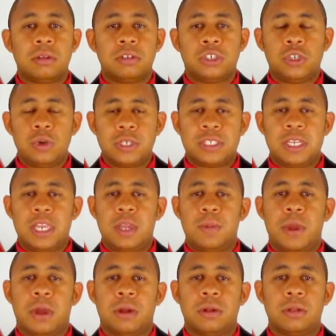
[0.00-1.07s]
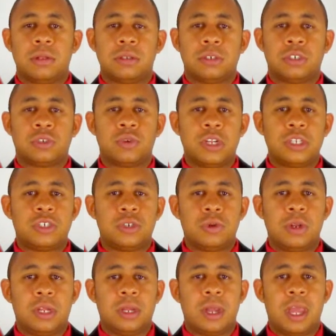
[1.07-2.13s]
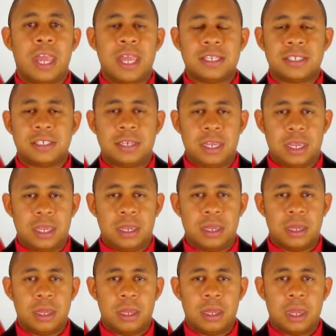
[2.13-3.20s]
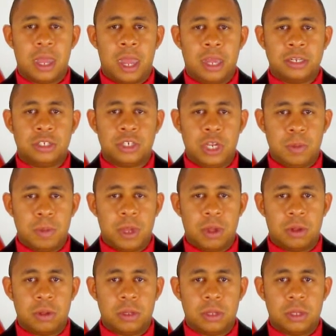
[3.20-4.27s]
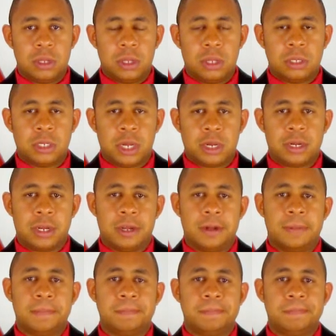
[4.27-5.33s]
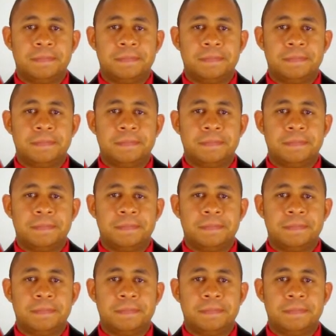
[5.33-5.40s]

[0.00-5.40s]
shoot us an email to straightshootingst@gmail.com.